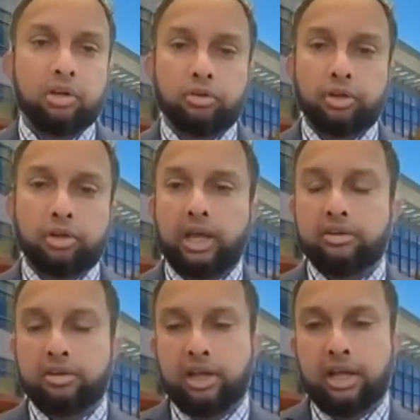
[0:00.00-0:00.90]
to
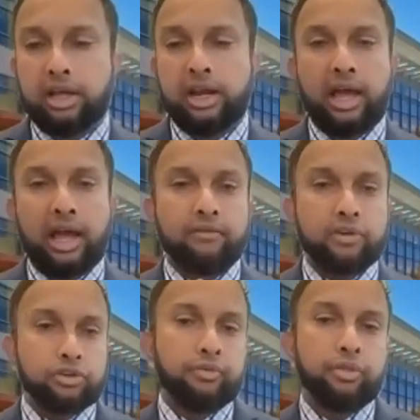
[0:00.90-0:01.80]
get an average
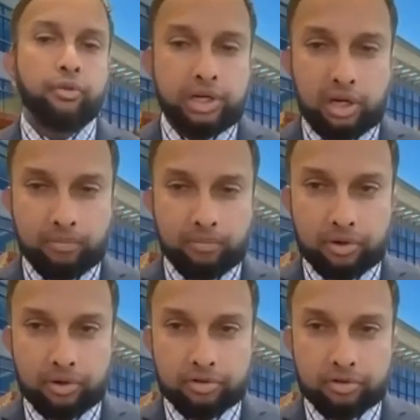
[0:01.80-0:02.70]
of 3
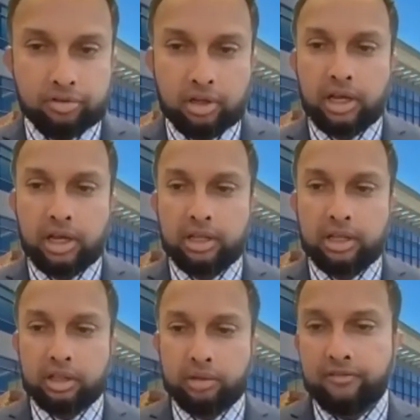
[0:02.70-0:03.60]
numbers in the
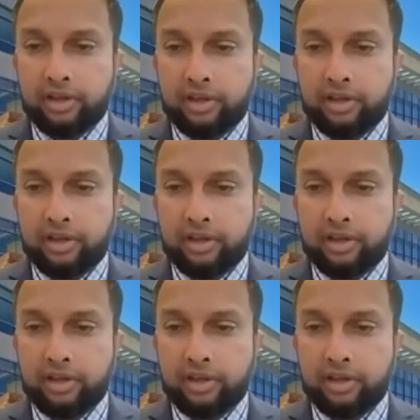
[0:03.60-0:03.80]
hepatic vein.